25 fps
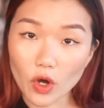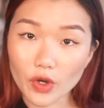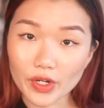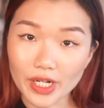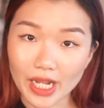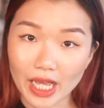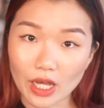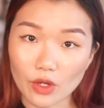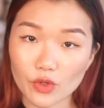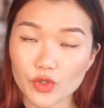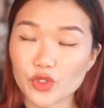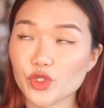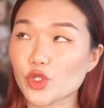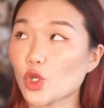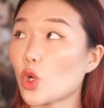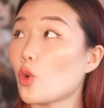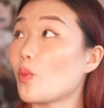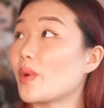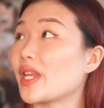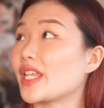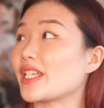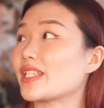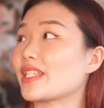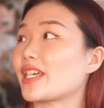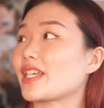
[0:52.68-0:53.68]
now, so
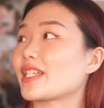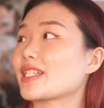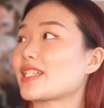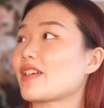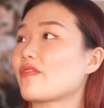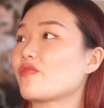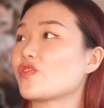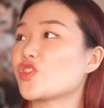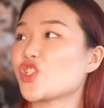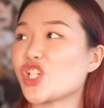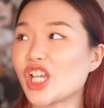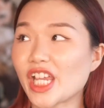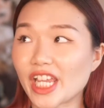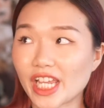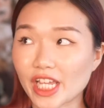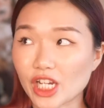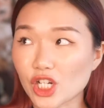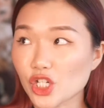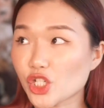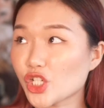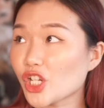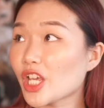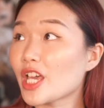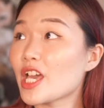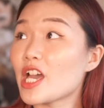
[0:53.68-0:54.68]
many things have
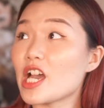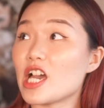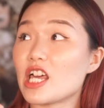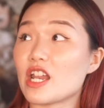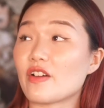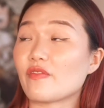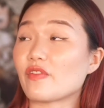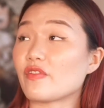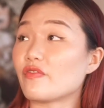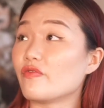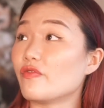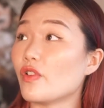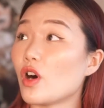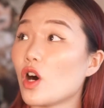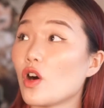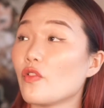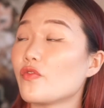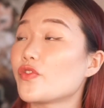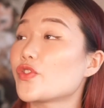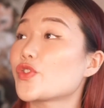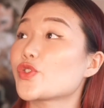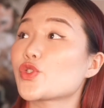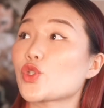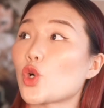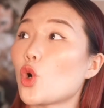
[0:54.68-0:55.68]
changed and I've evolved
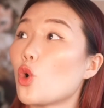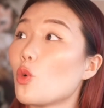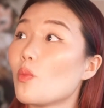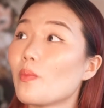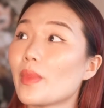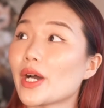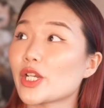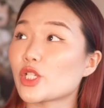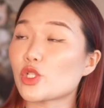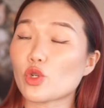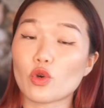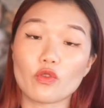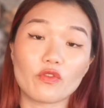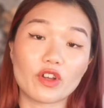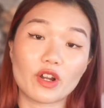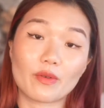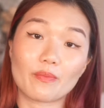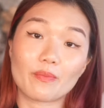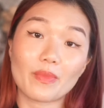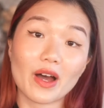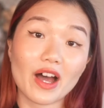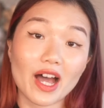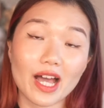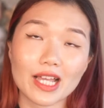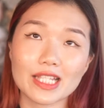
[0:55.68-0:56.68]
so much over the
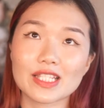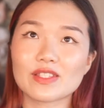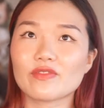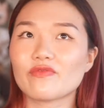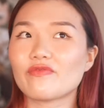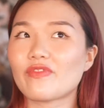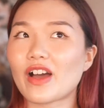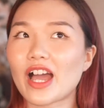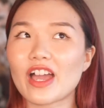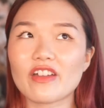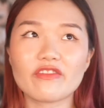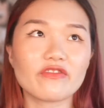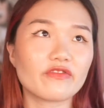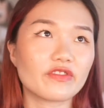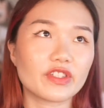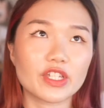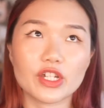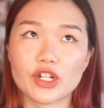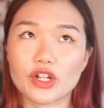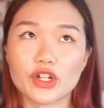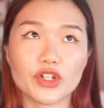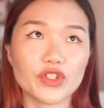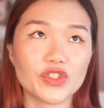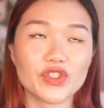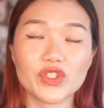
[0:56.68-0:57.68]
past 5
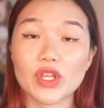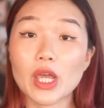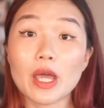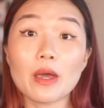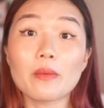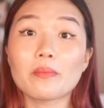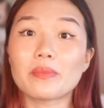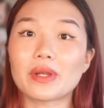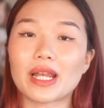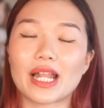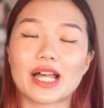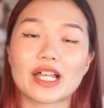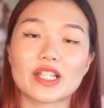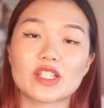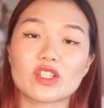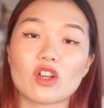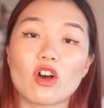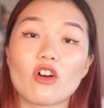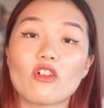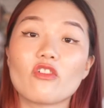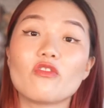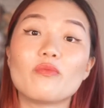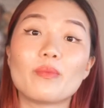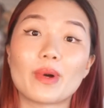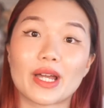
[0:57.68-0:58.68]
years plus
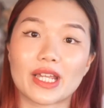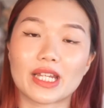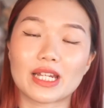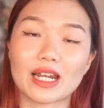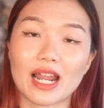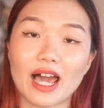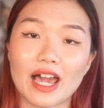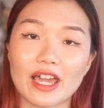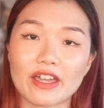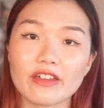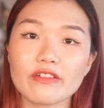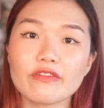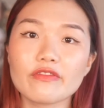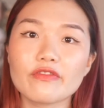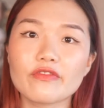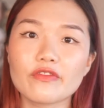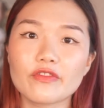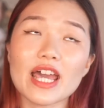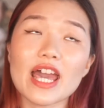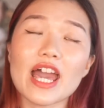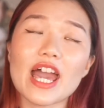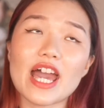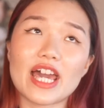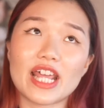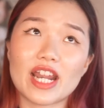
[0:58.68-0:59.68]
of my life,
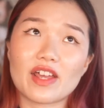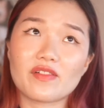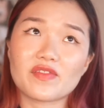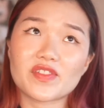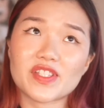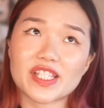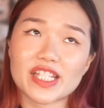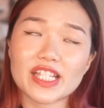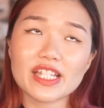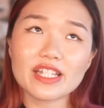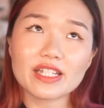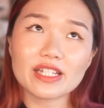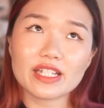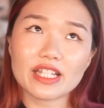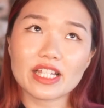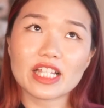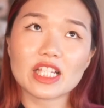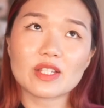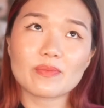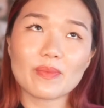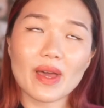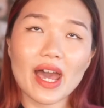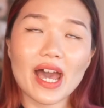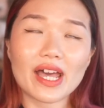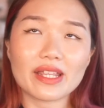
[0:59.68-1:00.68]
and I've seen these
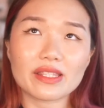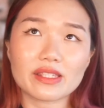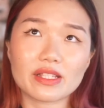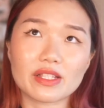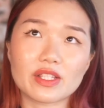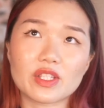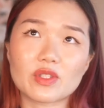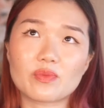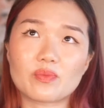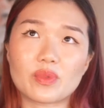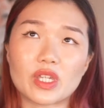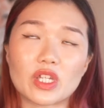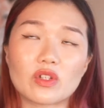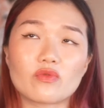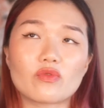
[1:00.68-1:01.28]
patterns being